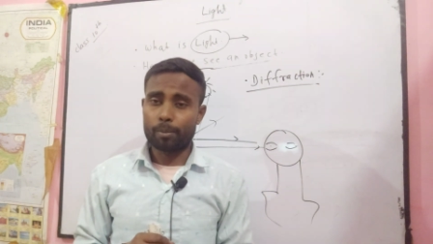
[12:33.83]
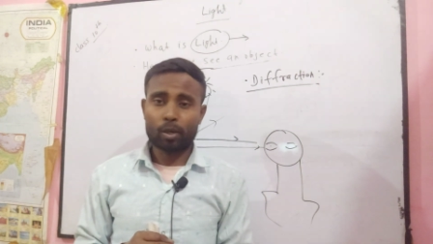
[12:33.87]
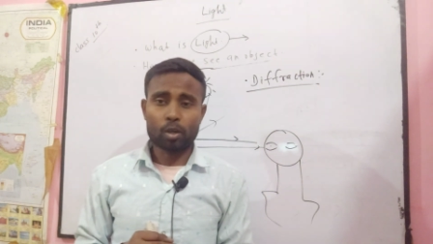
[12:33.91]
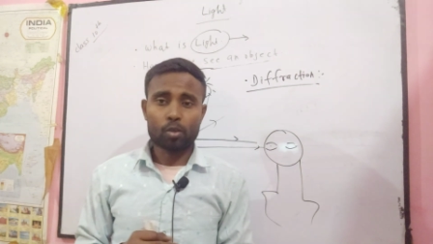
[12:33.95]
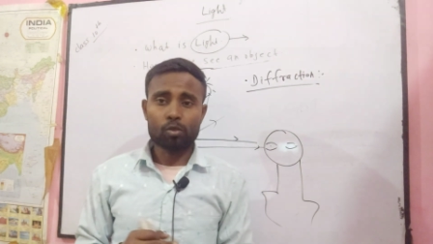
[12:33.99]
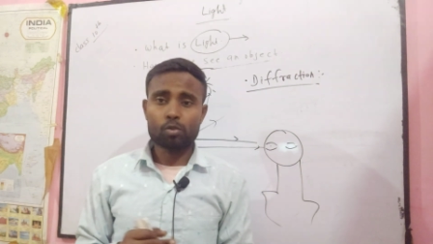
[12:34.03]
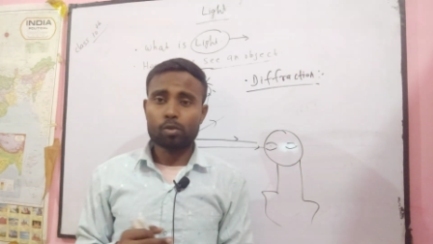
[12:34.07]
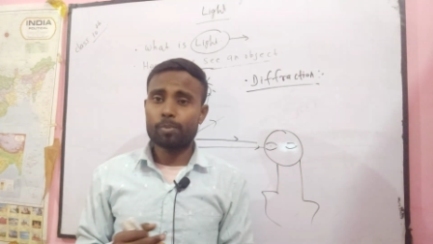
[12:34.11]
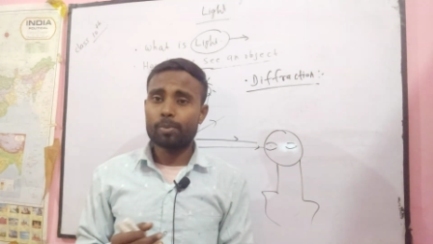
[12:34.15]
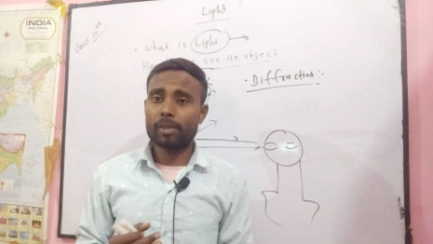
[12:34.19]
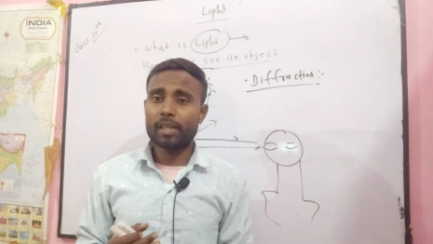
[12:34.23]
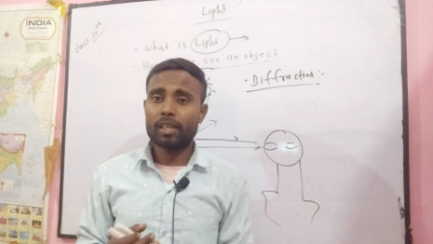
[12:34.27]

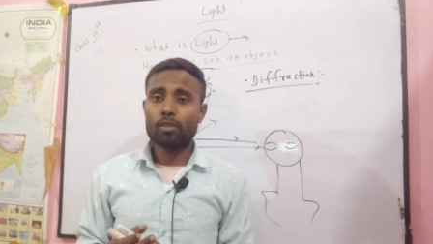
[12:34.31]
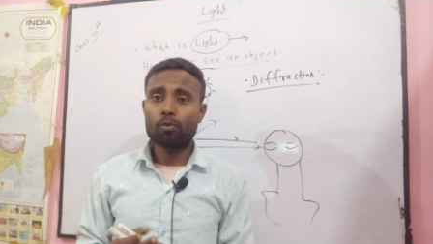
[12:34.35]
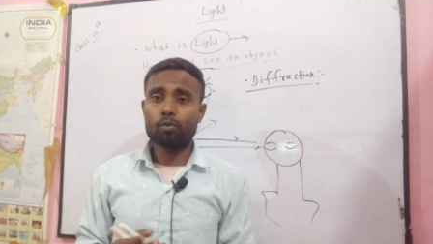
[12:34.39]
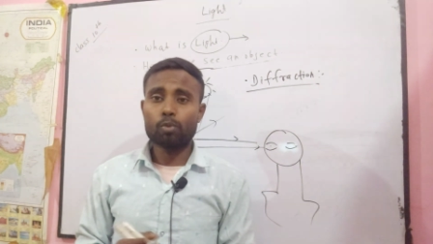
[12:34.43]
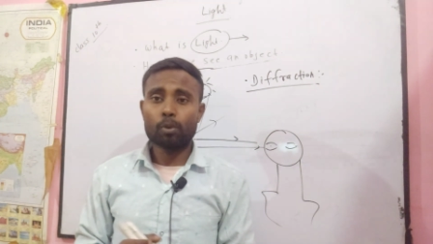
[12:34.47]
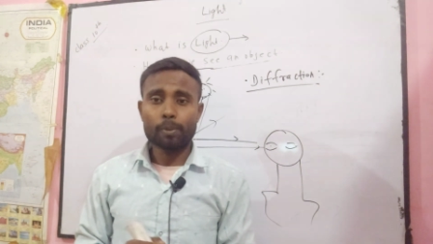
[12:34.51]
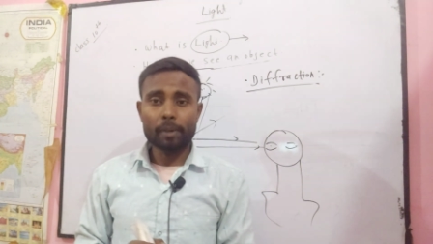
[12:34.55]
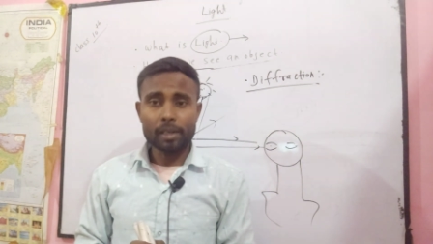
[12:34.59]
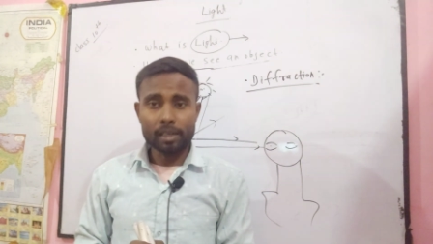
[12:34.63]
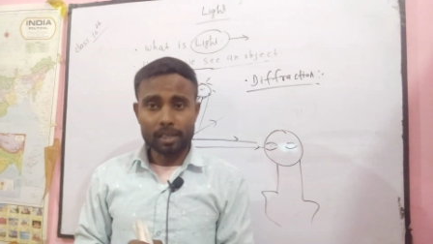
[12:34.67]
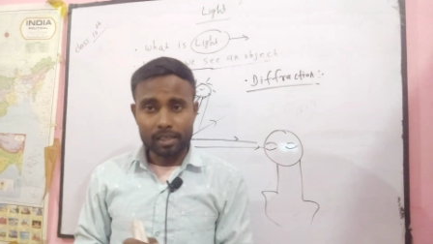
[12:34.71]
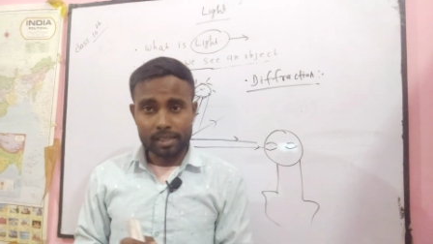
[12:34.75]
Because of that
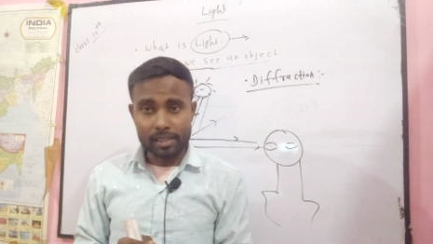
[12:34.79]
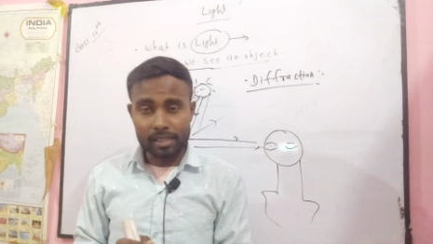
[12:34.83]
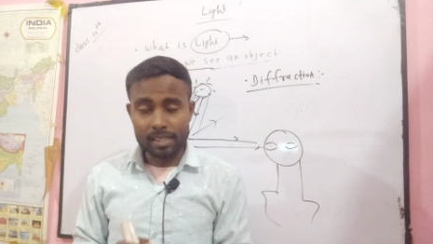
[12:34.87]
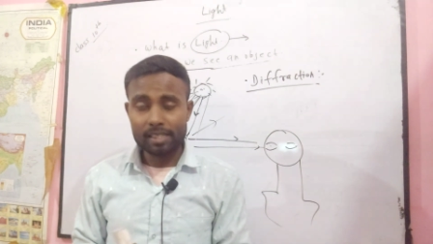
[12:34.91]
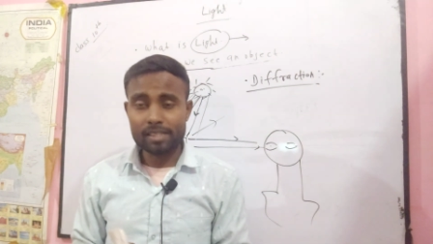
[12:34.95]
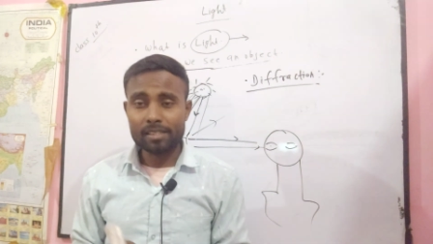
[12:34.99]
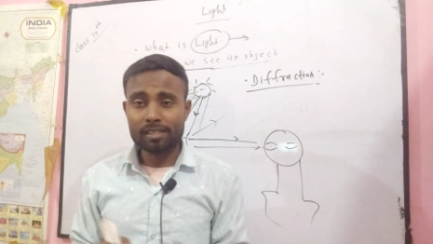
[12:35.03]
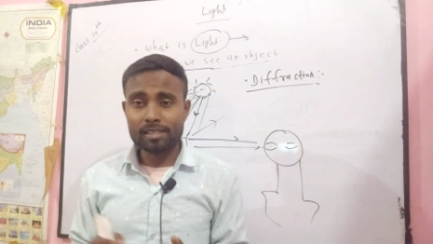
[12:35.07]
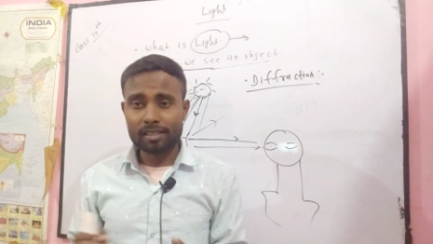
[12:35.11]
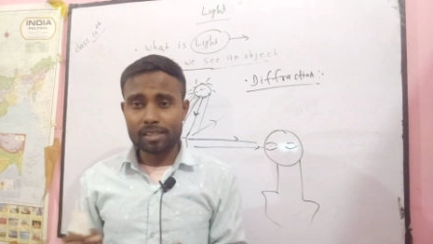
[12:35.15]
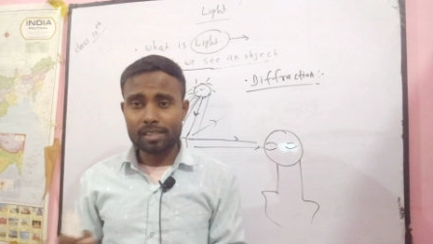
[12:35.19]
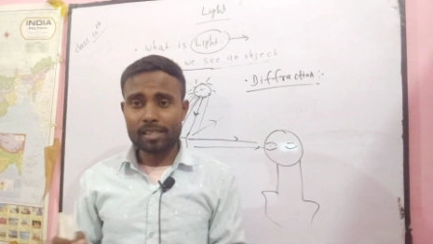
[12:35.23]
we will
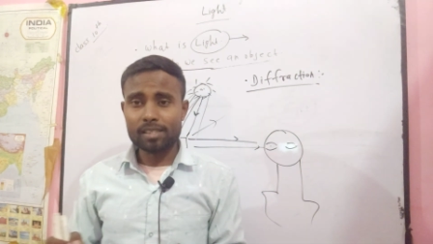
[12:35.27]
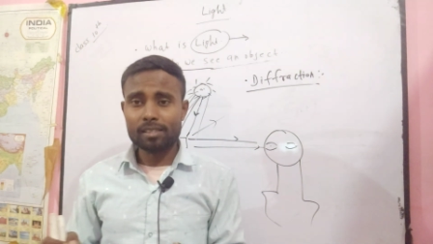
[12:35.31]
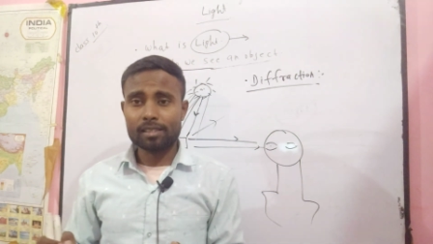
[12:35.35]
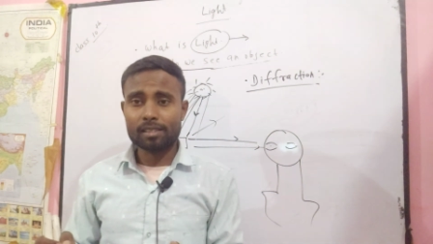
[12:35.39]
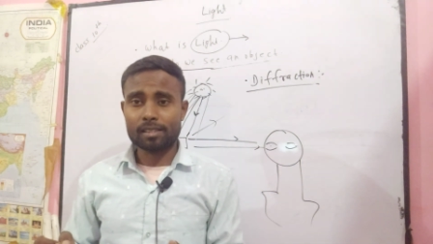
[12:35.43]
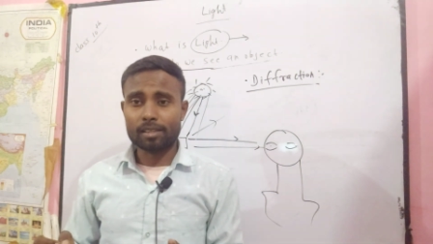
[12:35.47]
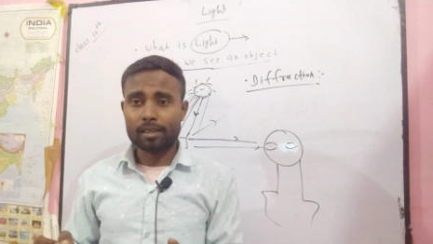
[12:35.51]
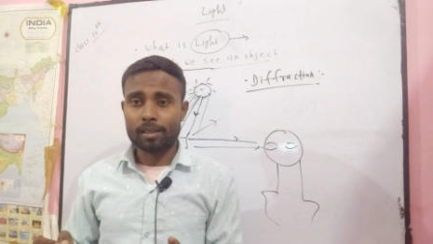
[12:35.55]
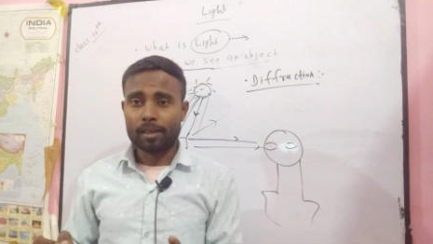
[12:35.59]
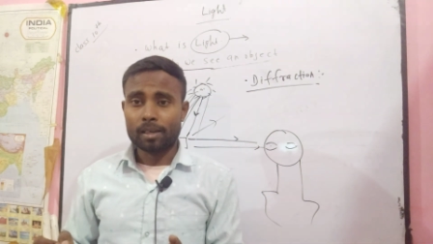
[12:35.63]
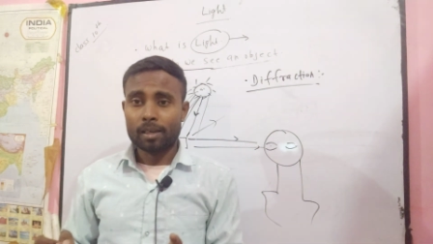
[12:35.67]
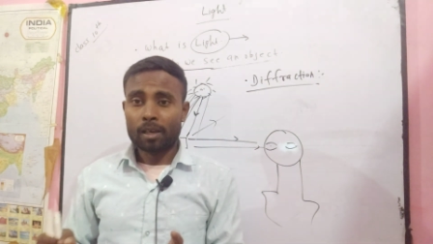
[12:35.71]

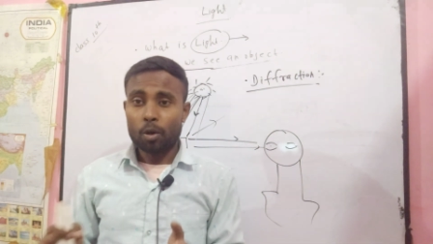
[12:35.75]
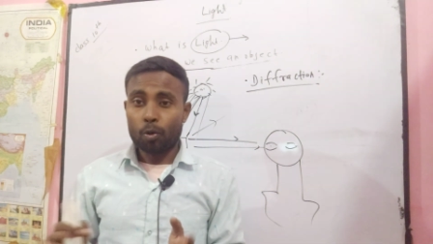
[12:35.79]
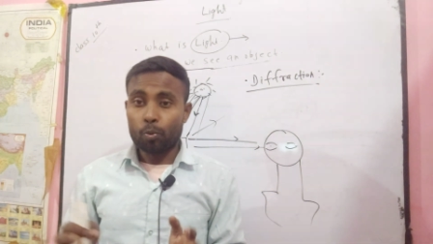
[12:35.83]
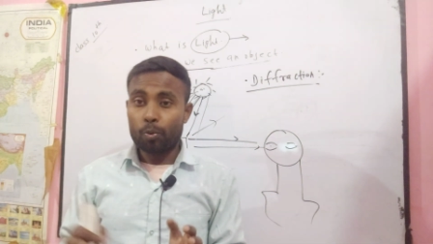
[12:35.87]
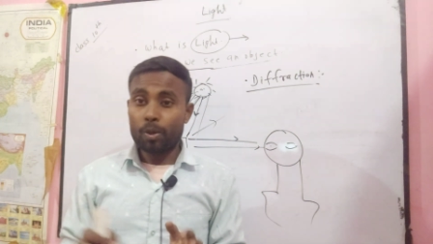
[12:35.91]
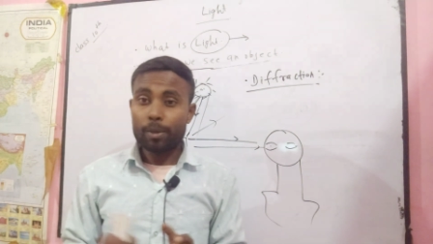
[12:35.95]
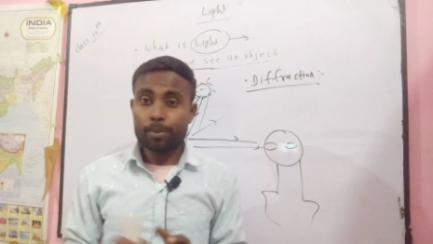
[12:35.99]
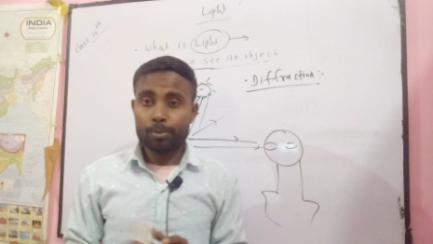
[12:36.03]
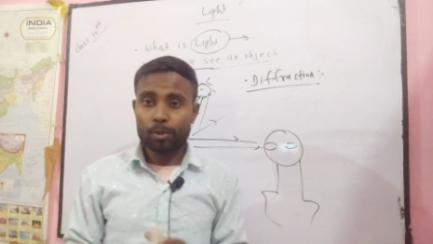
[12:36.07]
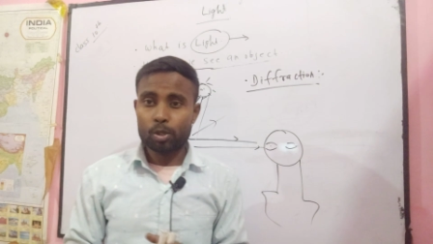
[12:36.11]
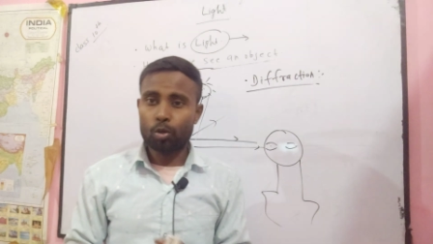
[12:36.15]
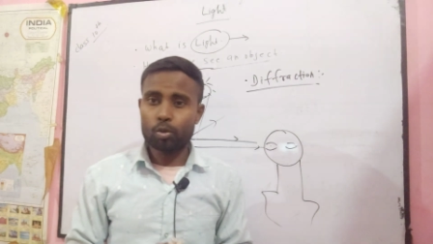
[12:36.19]
discuss
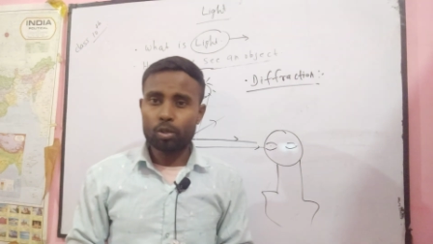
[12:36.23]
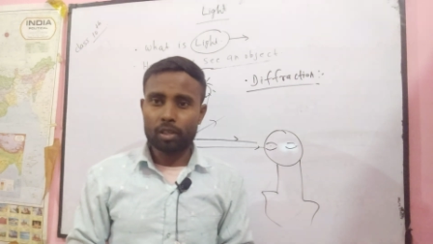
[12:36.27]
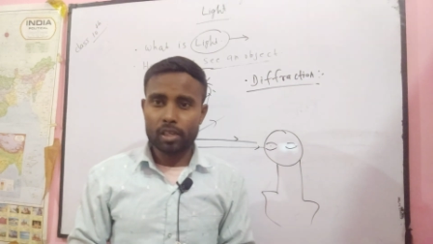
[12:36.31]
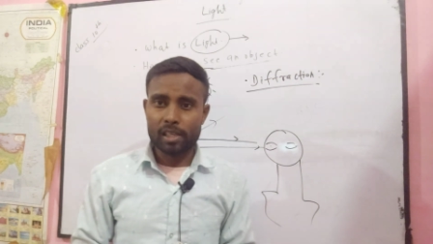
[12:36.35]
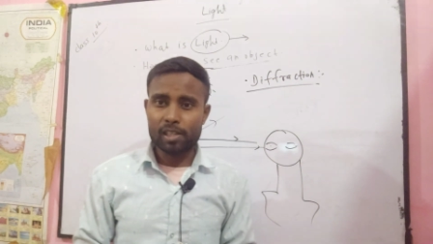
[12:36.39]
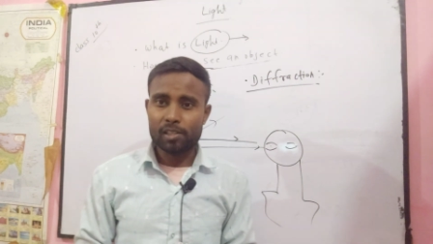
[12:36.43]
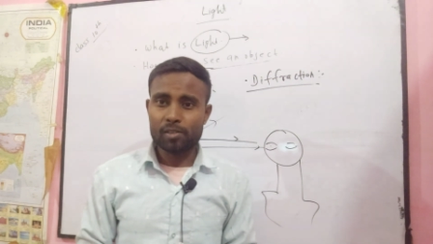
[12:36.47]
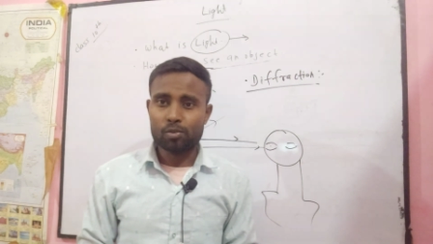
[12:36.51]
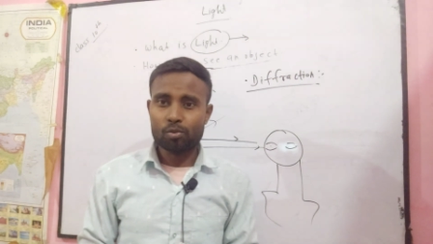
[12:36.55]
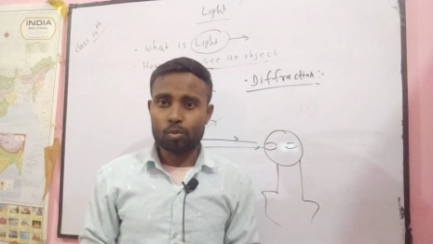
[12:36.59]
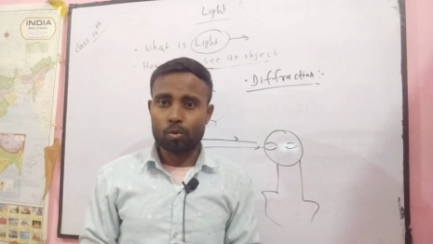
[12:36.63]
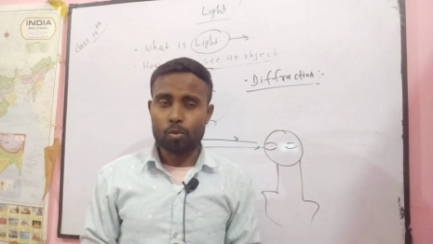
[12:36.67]
wave theory
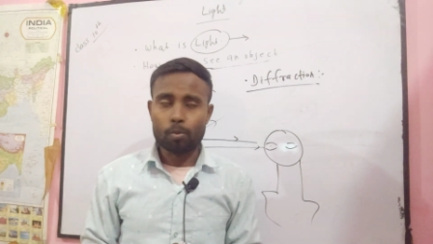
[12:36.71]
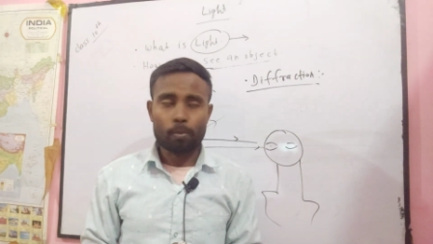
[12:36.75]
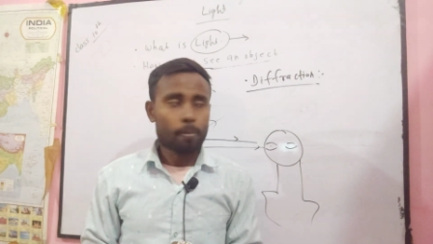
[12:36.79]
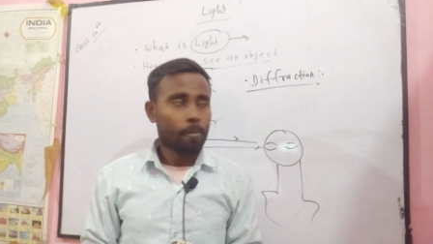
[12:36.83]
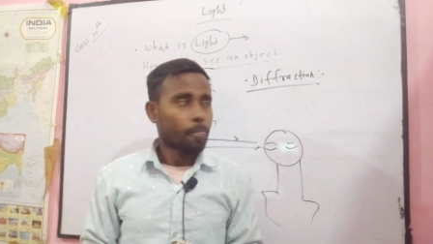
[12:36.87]
also.